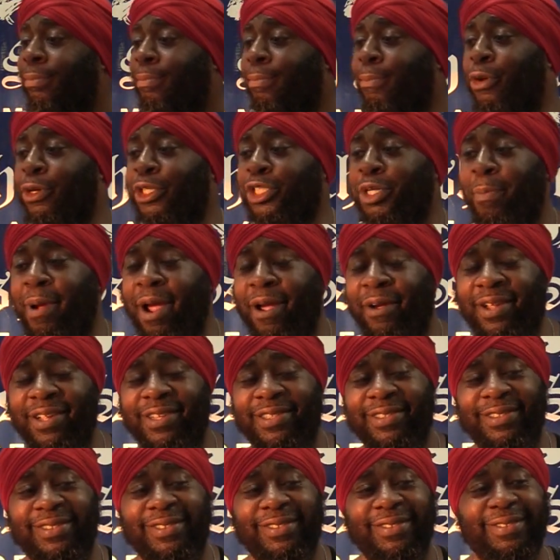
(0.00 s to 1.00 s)
Moorish
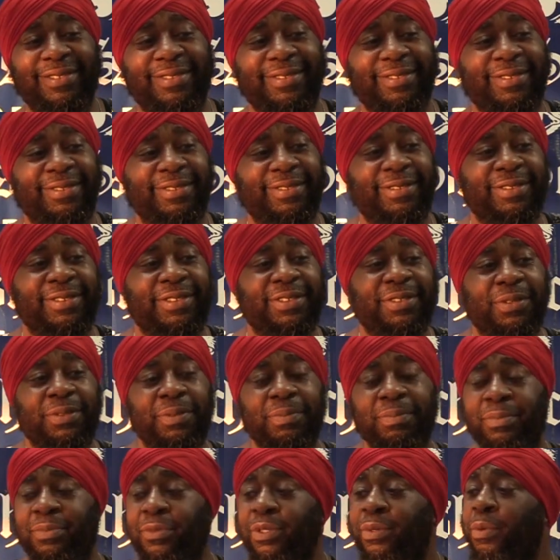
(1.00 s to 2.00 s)
Americans?
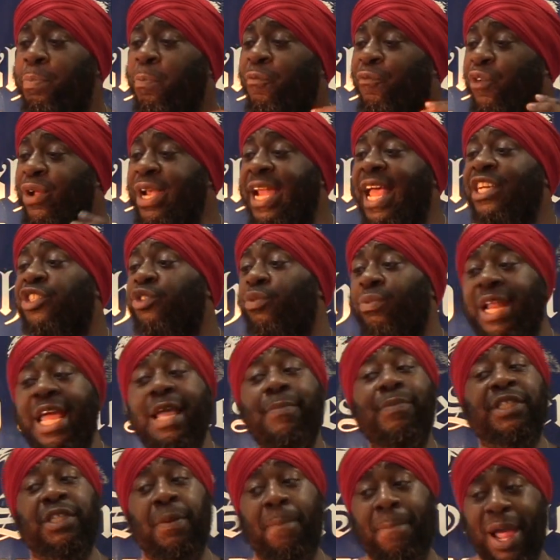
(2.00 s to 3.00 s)
Free national
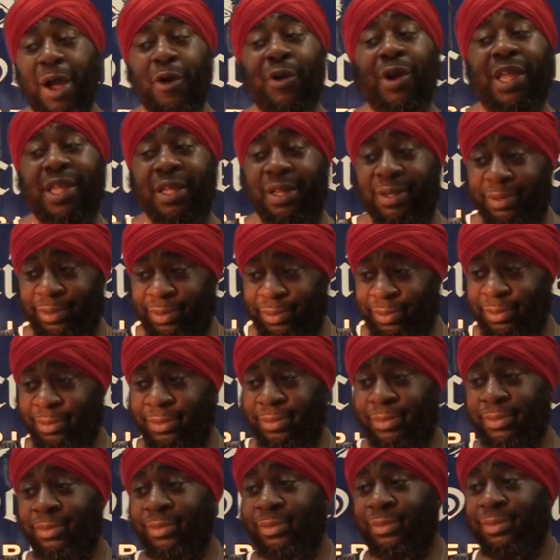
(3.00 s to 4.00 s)
name is American.
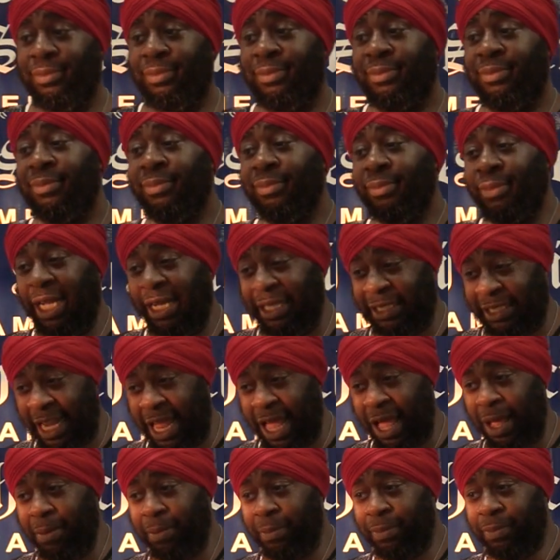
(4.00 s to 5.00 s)

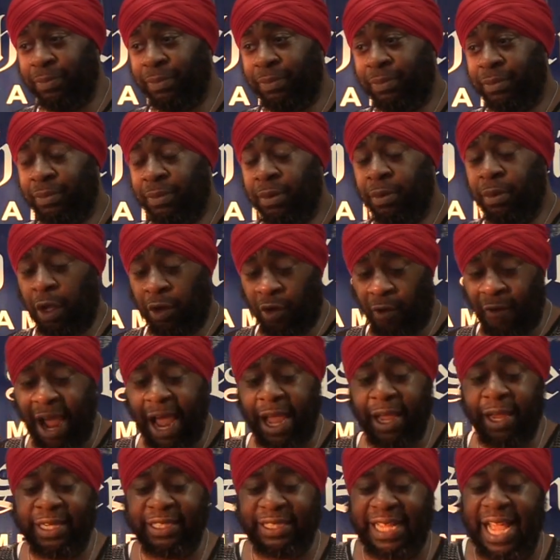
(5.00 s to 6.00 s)
Islam? All
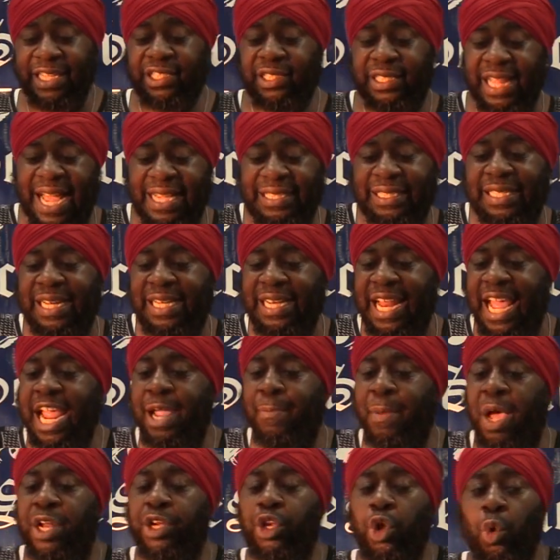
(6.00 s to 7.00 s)
right, because that's the
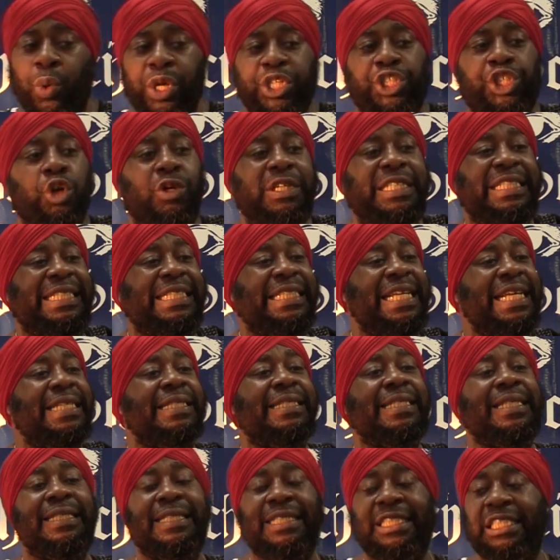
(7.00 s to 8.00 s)
name under which your
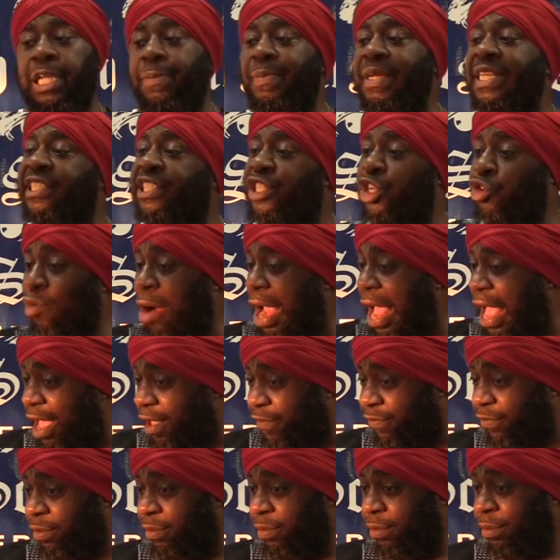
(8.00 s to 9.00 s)
citizenship is
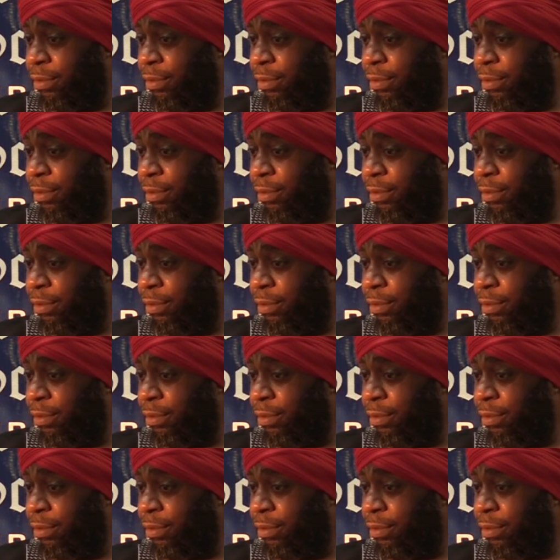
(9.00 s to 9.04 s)
derived,